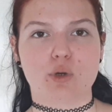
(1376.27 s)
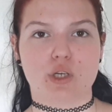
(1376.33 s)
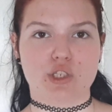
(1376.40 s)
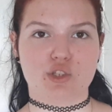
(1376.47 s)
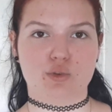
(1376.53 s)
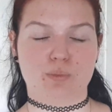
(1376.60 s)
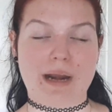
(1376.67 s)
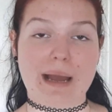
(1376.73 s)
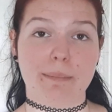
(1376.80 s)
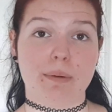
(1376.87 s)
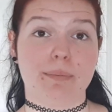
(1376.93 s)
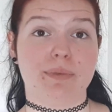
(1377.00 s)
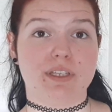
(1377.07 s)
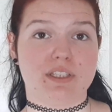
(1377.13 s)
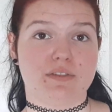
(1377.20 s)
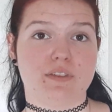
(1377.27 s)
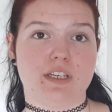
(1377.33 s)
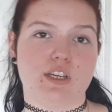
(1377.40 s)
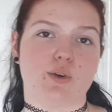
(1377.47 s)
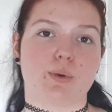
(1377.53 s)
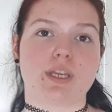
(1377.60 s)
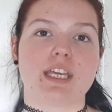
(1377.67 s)
going to wrap up this
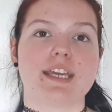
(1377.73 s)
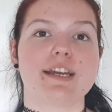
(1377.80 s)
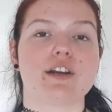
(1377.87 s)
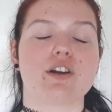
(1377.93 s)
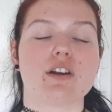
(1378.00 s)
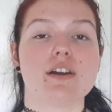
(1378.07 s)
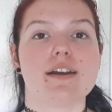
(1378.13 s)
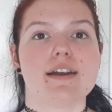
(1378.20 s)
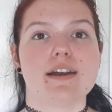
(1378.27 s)
video here